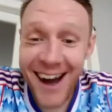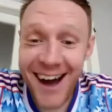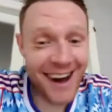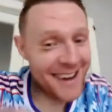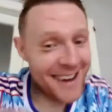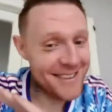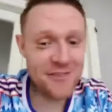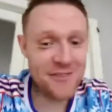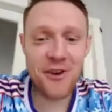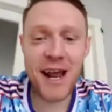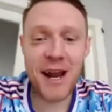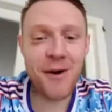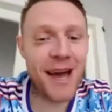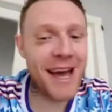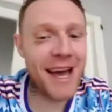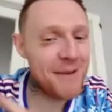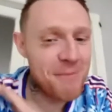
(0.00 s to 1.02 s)
straight
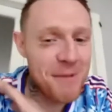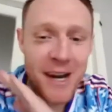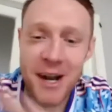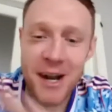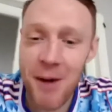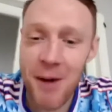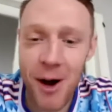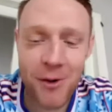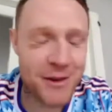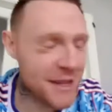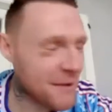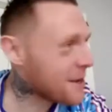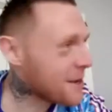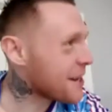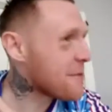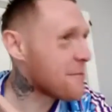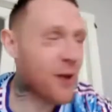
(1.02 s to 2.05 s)
away, the minute I'm out, the
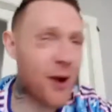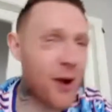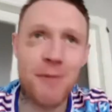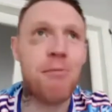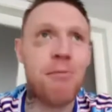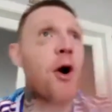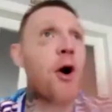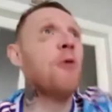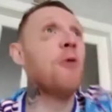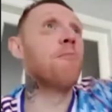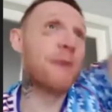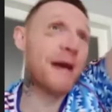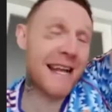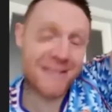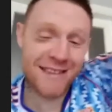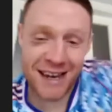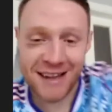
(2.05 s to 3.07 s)
minute I'm done, boom,
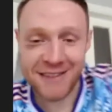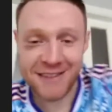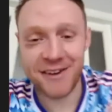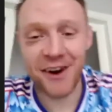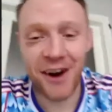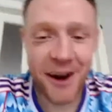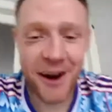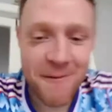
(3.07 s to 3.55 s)
pizza, let's go.